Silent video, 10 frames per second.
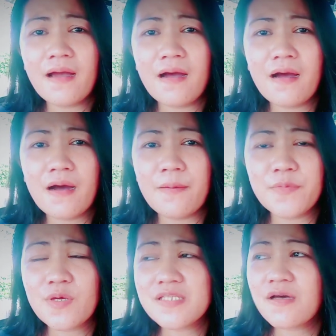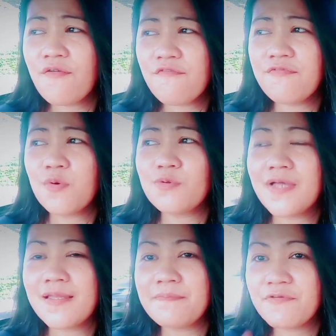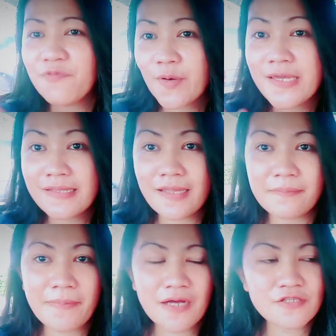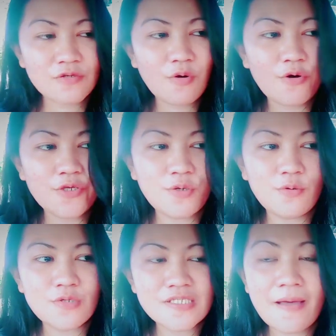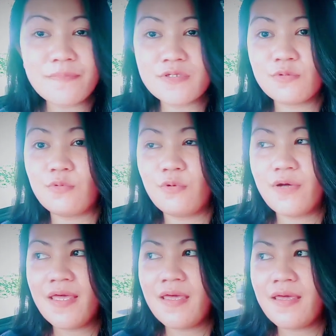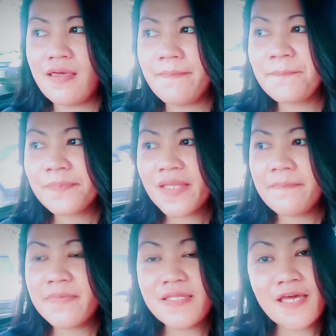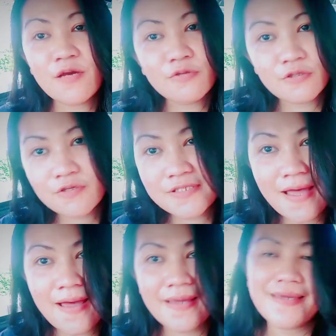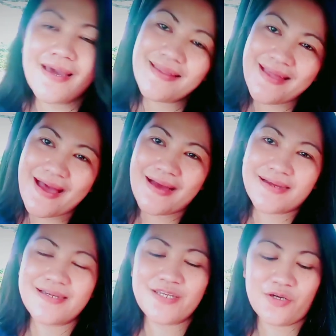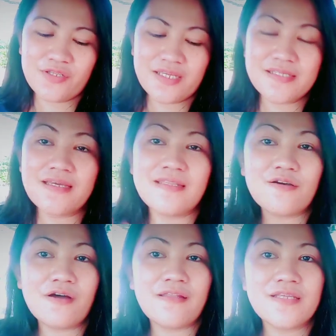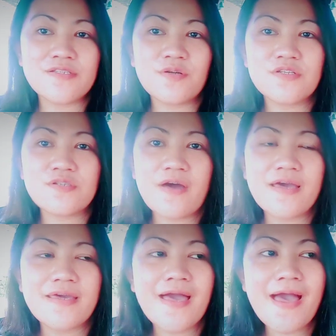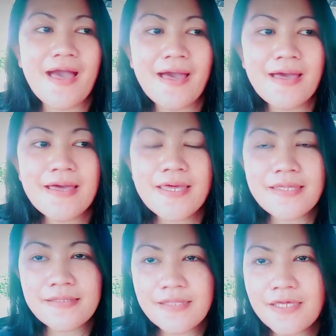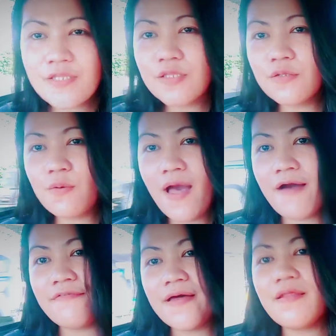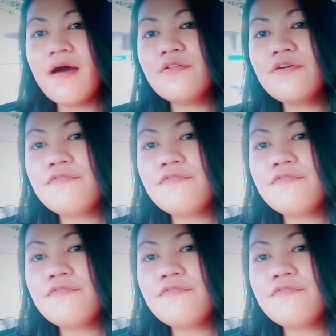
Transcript: yung isa kong phone na before in-unbox ko, yung Samsung, eh, binigay ko na to sa aking anak. Yun, kasi nag-unbox ko. So, I need to have another